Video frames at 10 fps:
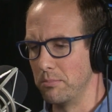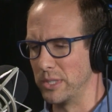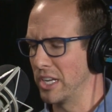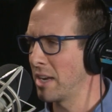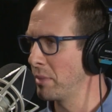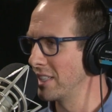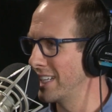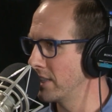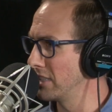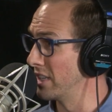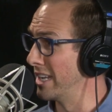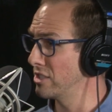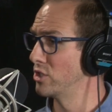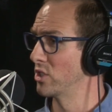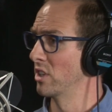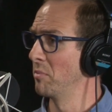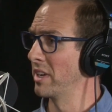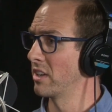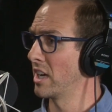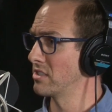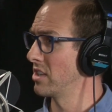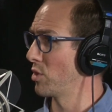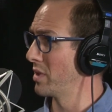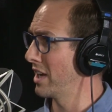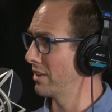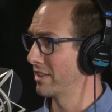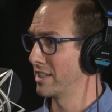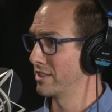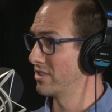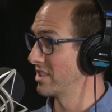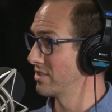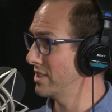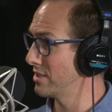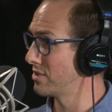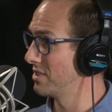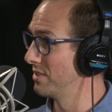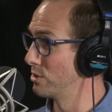But God being dead doesn't necessarily mean God's not a reality. God doesn't exist.